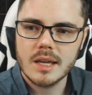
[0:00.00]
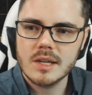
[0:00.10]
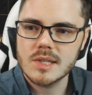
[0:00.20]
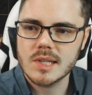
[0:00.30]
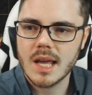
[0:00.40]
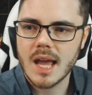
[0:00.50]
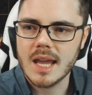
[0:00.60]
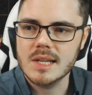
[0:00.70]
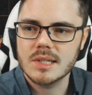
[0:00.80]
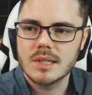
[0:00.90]
Here's an
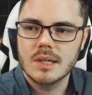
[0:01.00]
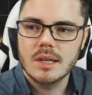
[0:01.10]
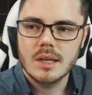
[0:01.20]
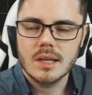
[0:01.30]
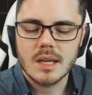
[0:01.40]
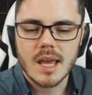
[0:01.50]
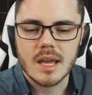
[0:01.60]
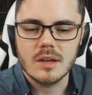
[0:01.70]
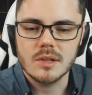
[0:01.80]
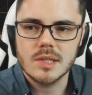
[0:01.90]
8
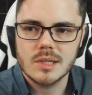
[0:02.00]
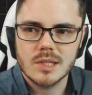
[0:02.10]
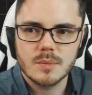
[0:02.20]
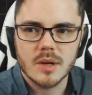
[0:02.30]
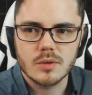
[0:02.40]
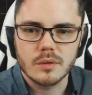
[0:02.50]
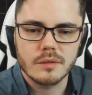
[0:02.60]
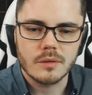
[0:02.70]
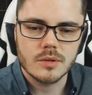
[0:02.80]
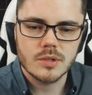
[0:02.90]
chaos spectral
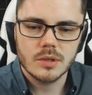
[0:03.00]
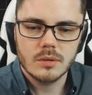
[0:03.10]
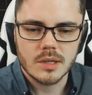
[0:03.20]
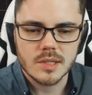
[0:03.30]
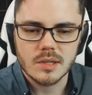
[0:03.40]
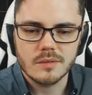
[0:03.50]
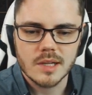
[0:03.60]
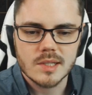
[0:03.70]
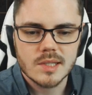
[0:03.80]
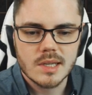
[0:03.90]
throw jewel that I sold for
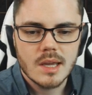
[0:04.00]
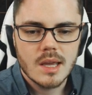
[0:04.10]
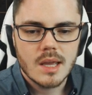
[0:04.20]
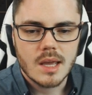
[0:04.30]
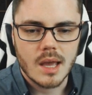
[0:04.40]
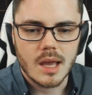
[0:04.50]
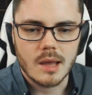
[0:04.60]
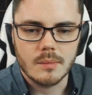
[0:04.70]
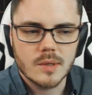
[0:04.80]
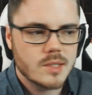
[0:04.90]
8C.
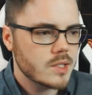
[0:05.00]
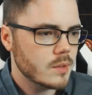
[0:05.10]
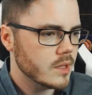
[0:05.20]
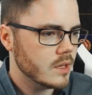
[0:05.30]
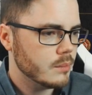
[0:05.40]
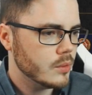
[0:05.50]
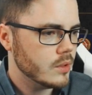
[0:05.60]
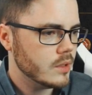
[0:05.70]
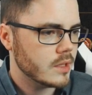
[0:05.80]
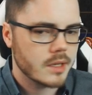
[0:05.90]
Is this the one that I
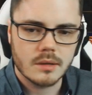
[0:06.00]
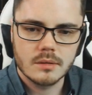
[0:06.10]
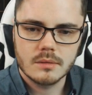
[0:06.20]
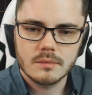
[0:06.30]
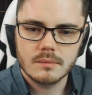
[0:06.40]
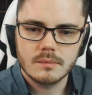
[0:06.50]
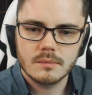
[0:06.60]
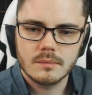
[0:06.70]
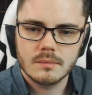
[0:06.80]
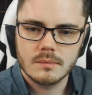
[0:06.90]
bought earlier?
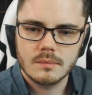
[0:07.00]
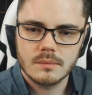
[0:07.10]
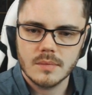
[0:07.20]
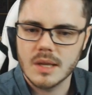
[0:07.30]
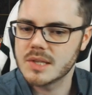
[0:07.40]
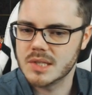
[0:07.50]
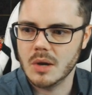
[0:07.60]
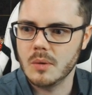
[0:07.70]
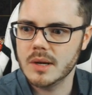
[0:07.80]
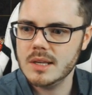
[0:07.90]

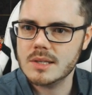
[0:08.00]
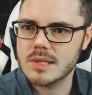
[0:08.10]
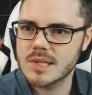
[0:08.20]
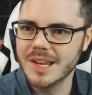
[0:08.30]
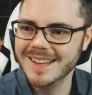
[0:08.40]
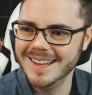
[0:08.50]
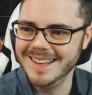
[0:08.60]
So it is.